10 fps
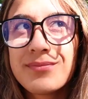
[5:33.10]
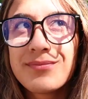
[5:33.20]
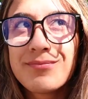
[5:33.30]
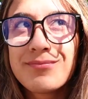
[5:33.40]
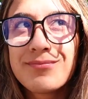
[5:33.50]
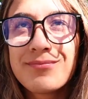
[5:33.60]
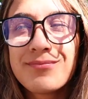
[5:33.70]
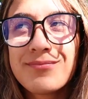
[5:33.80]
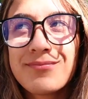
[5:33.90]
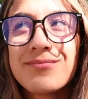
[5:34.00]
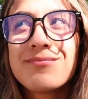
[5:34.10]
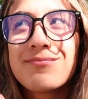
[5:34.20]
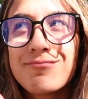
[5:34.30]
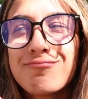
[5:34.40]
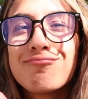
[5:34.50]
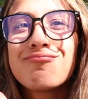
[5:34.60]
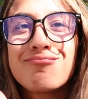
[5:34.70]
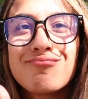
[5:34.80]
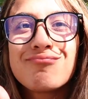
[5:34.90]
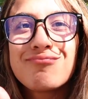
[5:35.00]

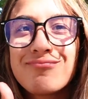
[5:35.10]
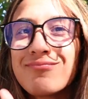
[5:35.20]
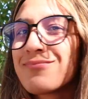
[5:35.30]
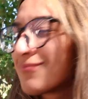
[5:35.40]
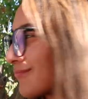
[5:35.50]
[no speech]